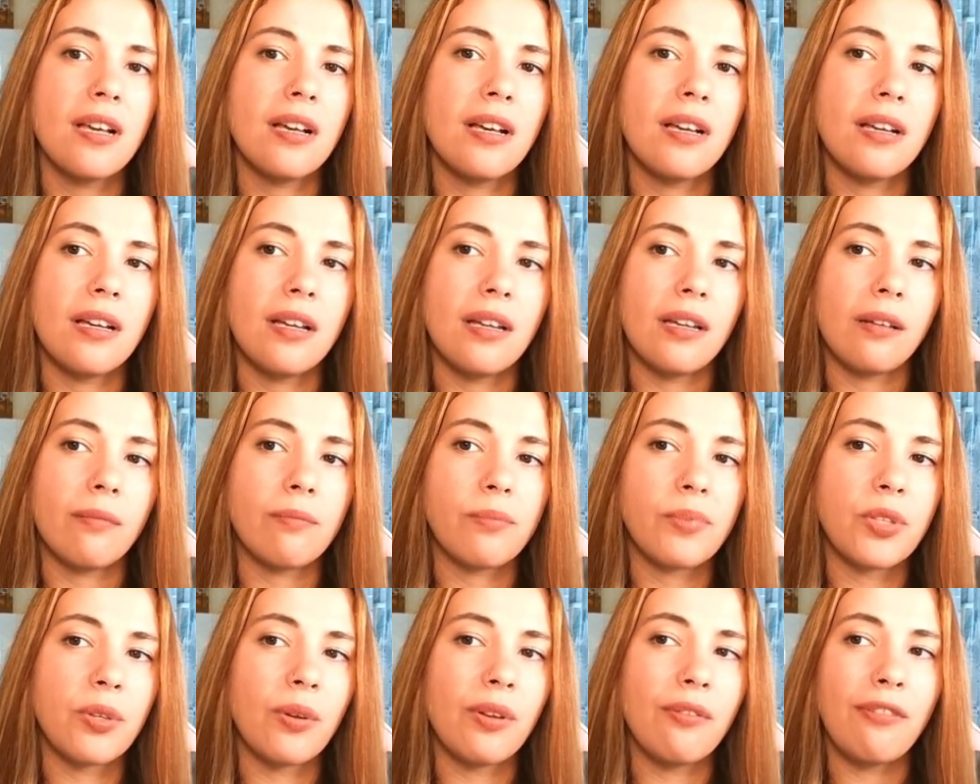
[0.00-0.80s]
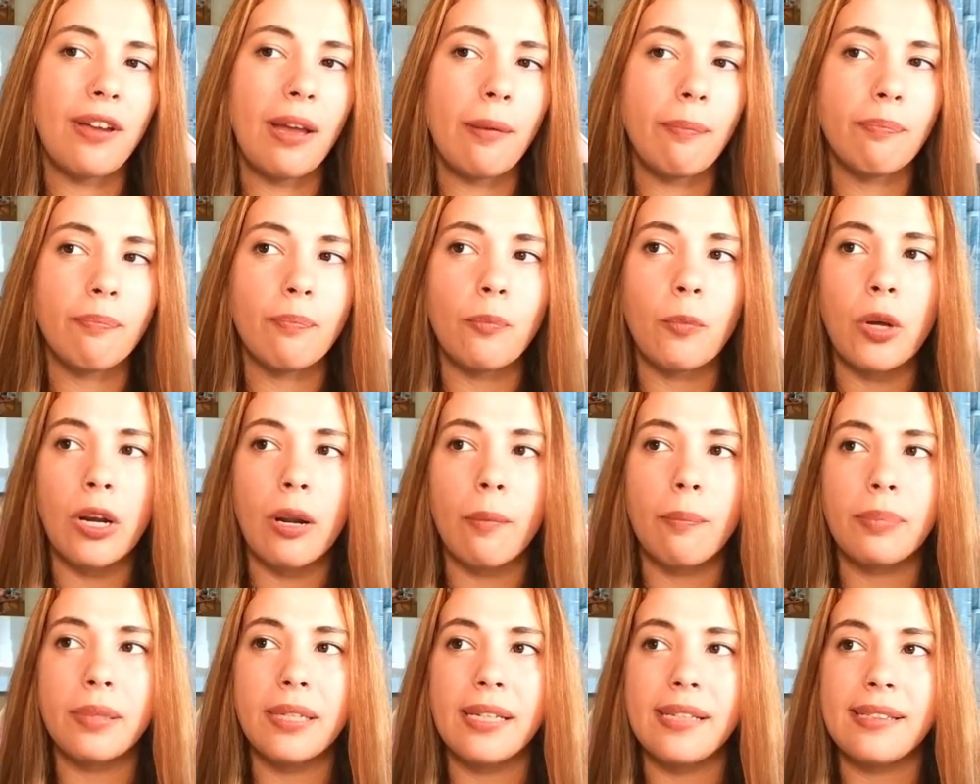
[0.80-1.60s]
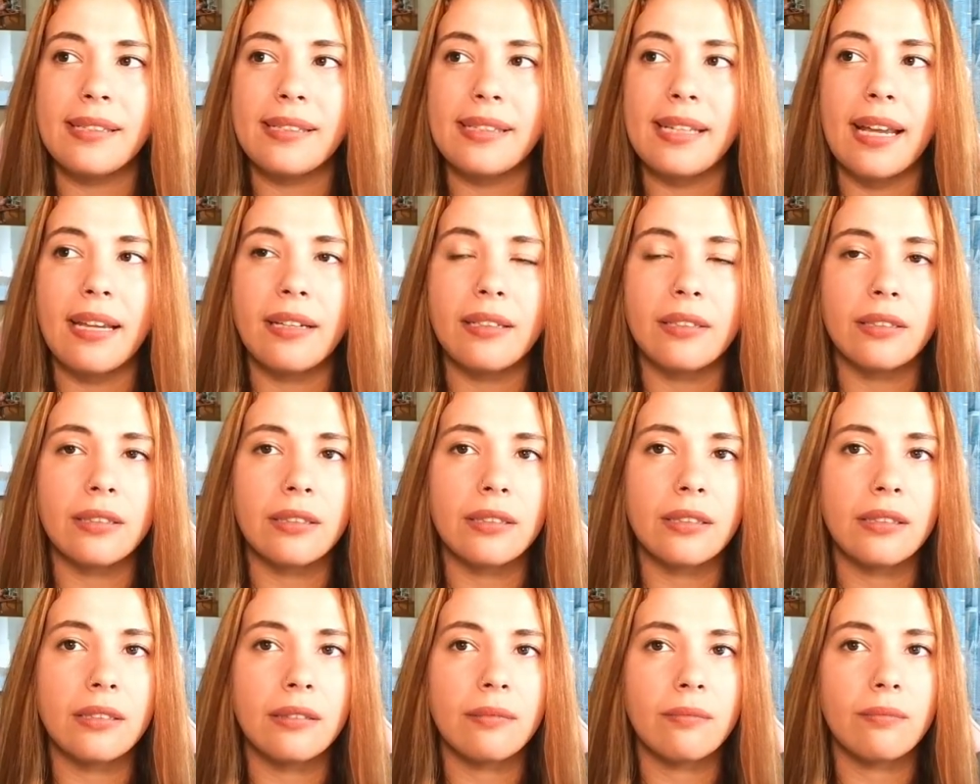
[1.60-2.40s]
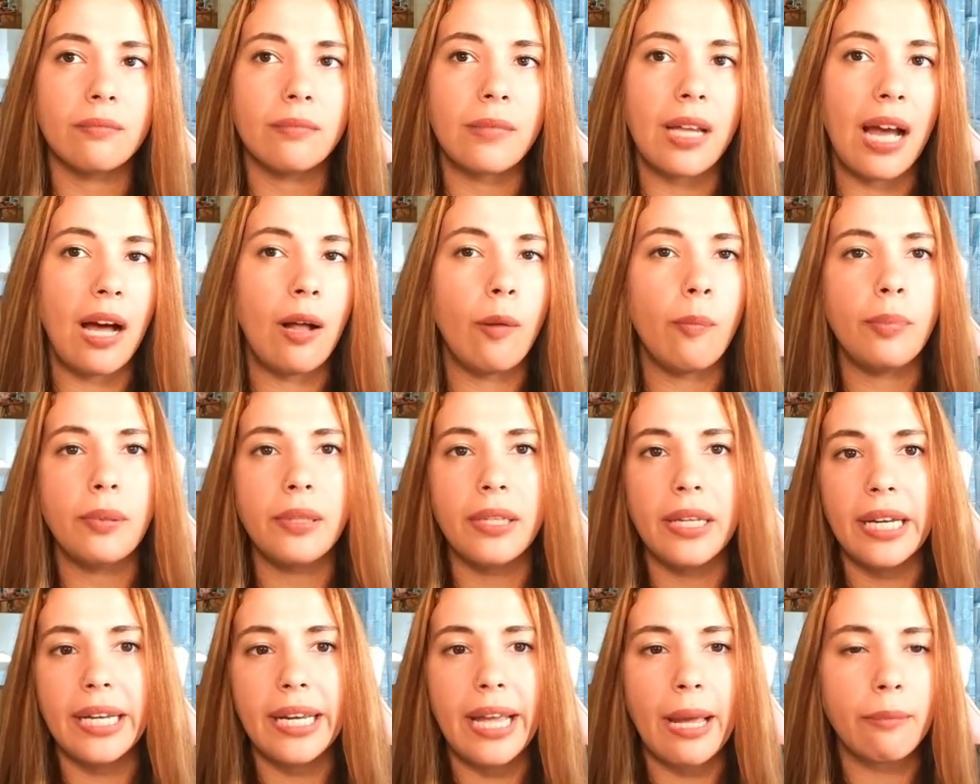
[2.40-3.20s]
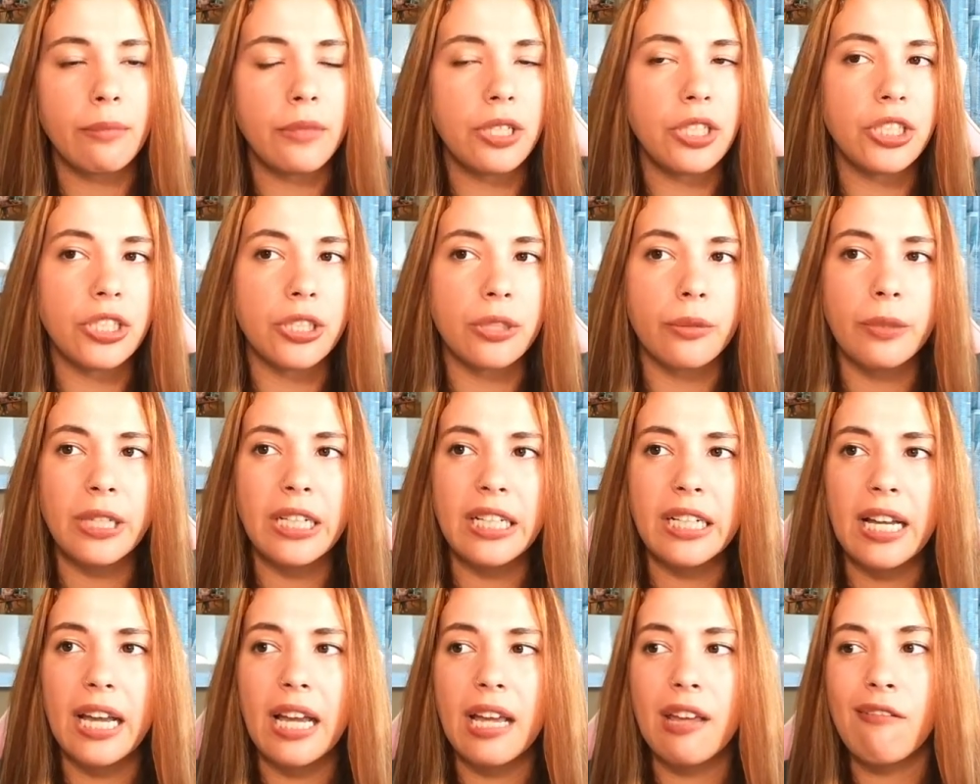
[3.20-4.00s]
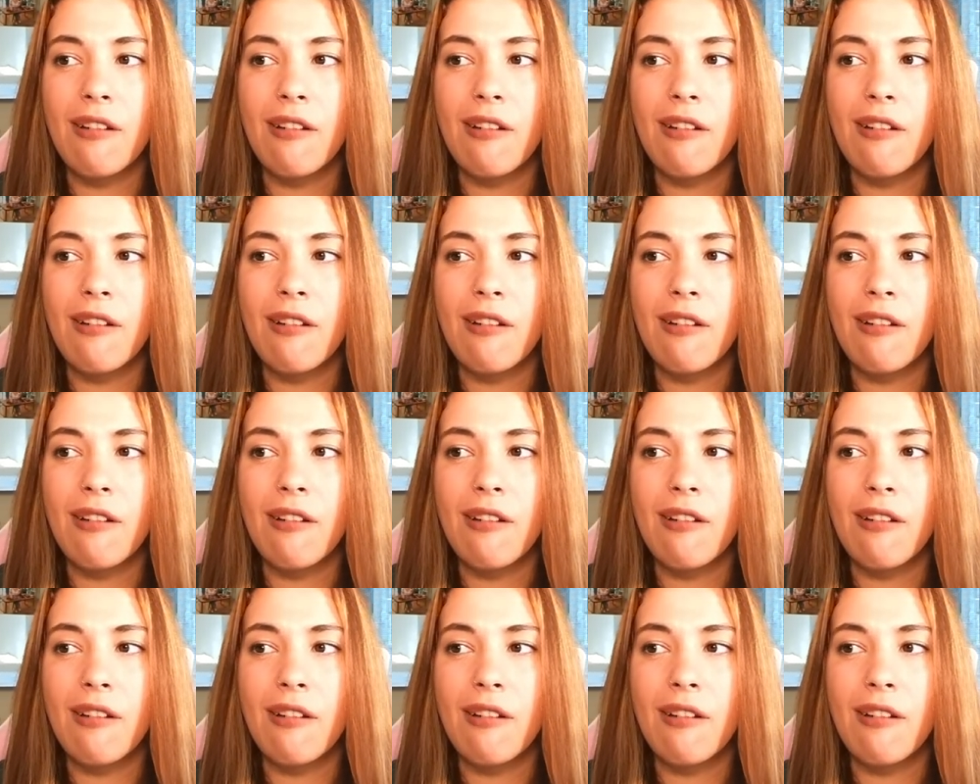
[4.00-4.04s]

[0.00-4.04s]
So if I want to play standard, I'll play MTG Arena.